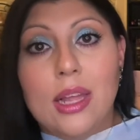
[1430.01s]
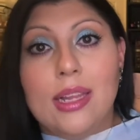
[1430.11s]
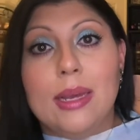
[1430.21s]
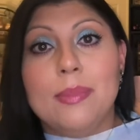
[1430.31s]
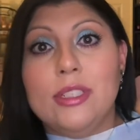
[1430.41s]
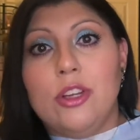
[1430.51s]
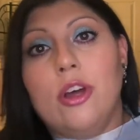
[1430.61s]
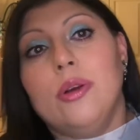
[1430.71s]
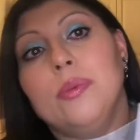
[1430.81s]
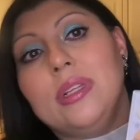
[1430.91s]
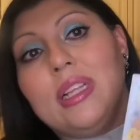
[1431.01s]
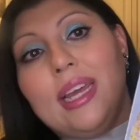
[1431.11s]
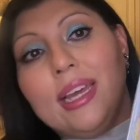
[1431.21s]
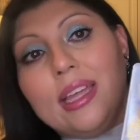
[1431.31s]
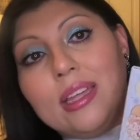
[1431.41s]
Like, my daughter will
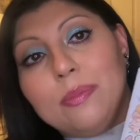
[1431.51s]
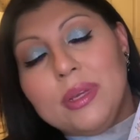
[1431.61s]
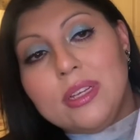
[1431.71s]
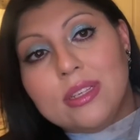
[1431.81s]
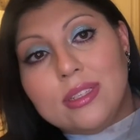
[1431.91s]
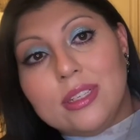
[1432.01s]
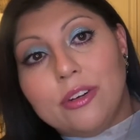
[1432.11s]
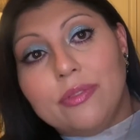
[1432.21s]
like it because they're